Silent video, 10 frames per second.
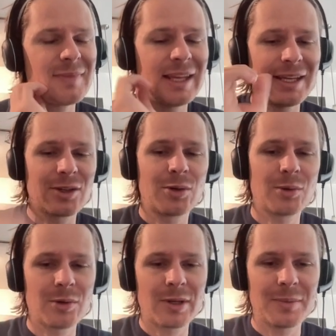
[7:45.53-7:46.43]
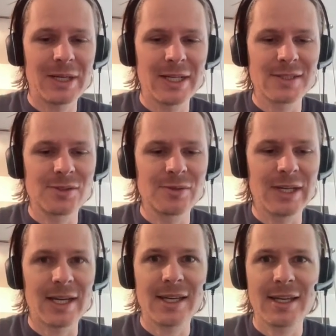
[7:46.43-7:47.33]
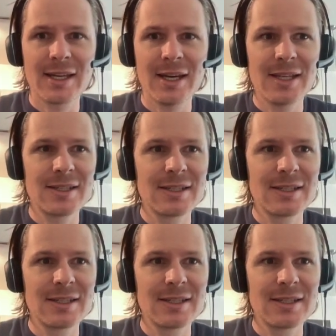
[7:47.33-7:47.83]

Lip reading: and Korkmaz, who got cut.